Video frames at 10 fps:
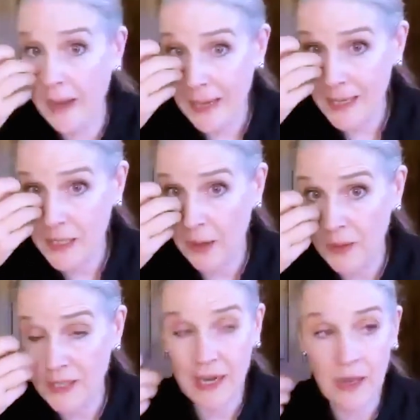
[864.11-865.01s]

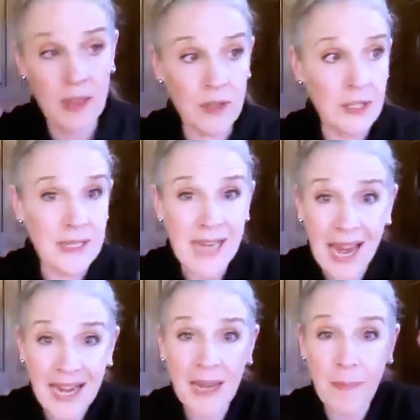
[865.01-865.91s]
ketones. Now, they're
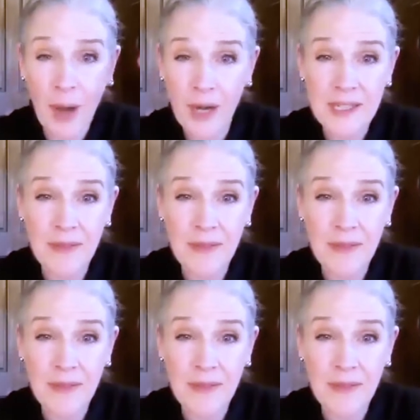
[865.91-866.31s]
tiny parts of the